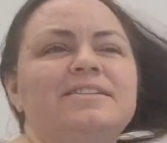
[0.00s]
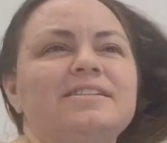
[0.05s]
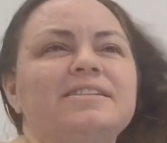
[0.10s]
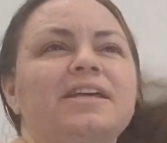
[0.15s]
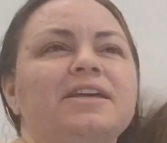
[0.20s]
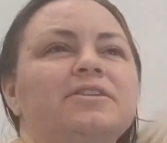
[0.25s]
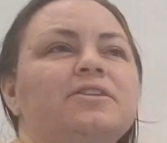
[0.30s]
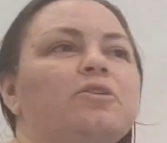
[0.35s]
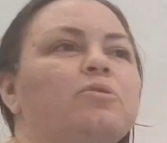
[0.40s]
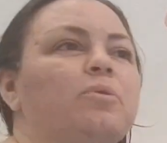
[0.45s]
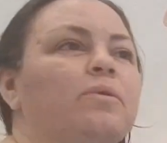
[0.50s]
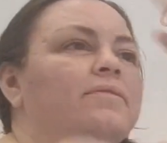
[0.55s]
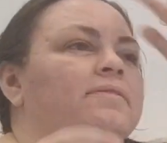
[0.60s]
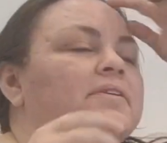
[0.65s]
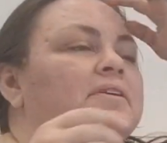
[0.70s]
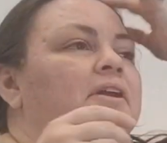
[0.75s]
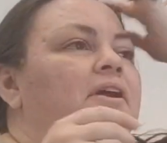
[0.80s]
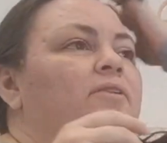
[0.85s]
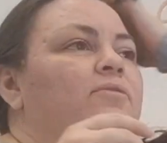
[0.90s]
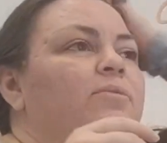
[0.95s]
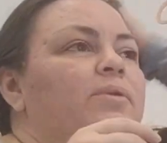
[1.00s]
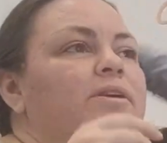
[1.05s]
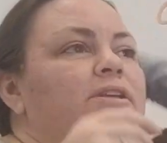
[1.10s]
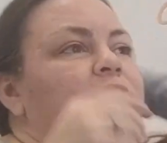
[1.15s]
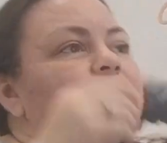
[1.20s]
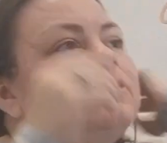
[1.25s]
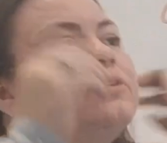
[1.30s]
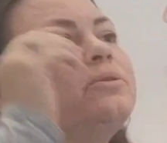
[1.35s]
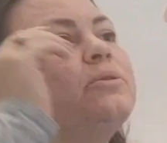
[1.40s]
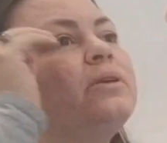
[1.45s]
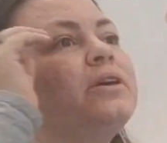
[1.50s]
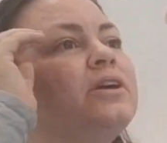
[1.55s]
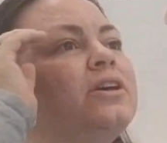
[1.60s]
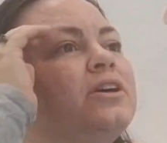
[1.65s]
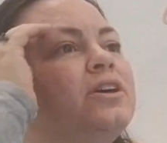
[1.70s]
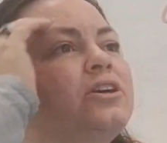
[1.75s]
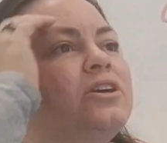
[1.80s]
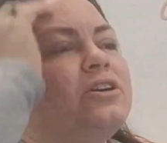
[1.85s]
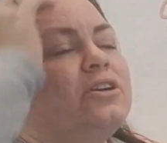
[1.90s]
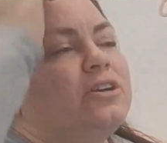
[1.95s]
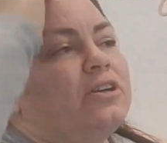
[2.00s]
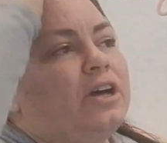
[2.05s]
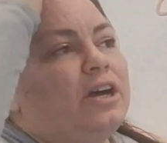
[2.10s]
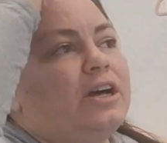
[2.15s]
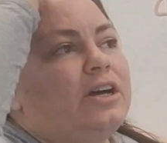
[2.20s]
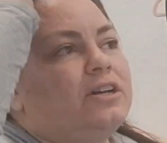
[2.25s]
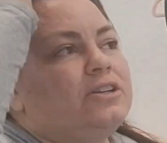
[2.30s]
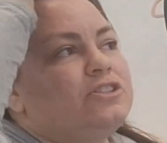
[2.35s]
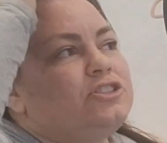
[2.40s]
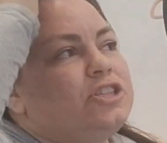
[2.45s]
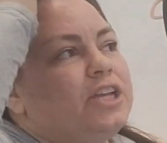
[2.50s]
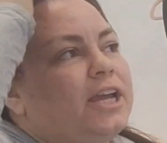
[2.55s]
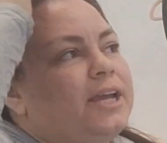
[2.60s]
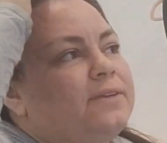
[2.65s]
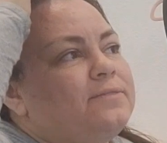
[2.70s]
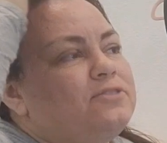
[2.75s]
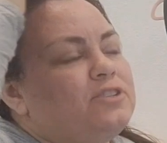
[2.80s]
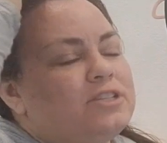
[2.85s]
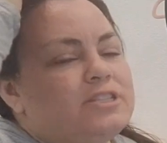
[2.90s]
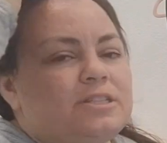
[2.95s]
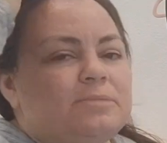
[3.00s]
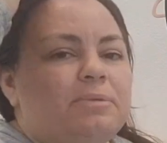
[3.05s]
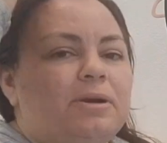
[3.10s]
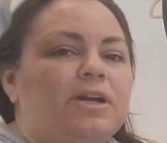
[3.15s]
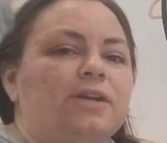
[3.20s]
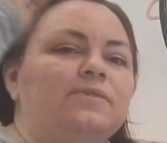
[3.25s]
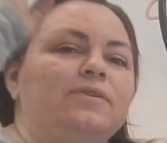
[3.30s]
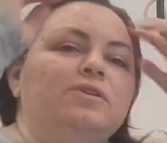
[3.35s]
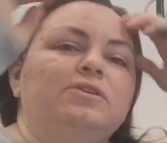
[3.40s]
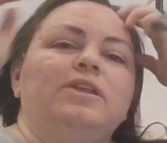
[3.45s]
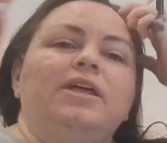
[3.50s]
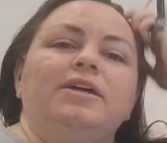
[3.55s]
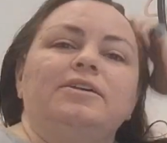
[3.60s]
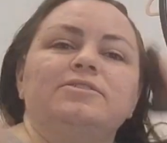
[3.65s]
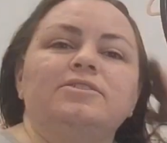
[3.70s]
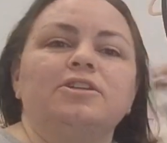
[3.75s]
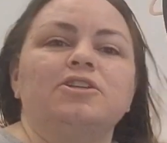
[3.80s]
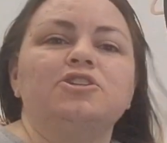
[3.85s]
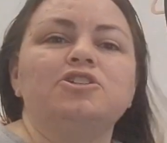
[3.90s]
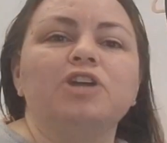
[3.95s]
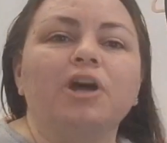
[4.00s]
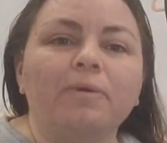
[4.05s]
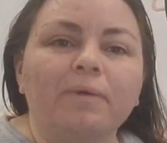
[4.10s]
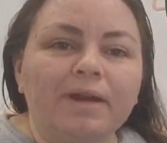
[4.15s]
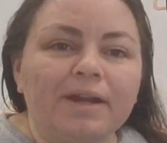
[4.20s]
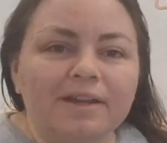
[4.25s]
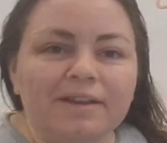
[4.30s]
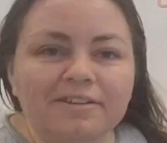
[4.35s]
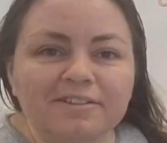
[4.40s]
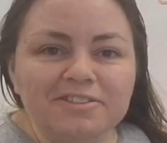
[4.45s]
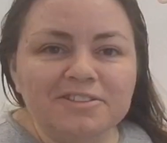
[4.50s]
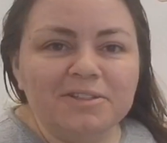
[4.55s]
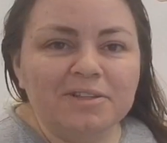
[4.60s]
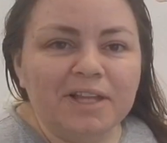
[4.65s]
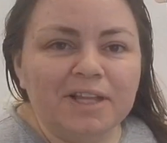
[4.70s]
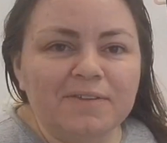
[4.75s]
This is like the equivalent of when you shave just the part of your legs that's showing.